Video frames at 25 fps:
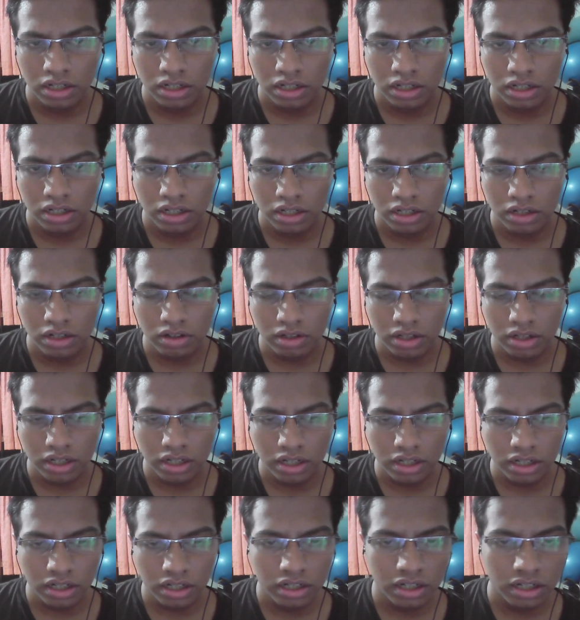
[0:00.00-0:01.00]

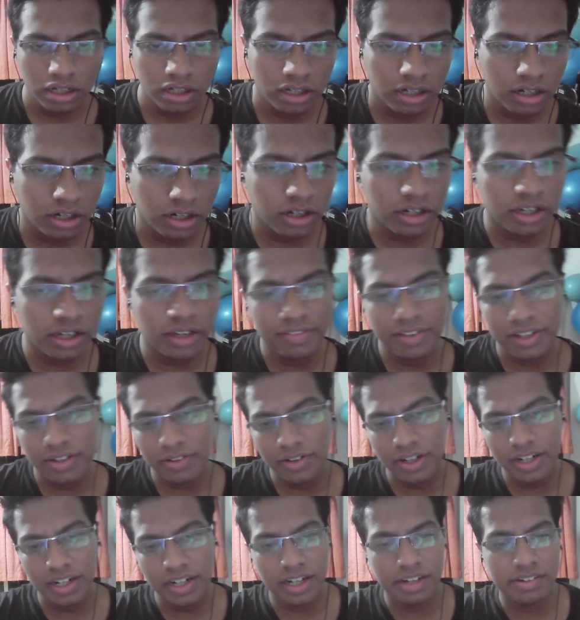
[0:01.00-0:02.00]
Okay, we are
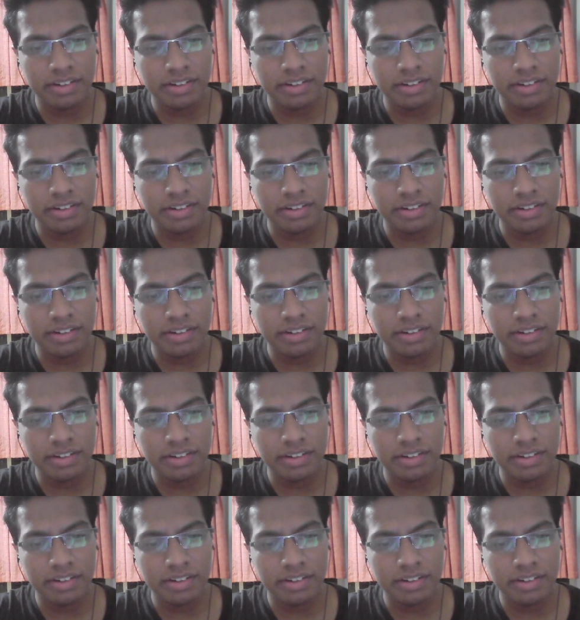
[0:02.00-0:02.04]
going to have a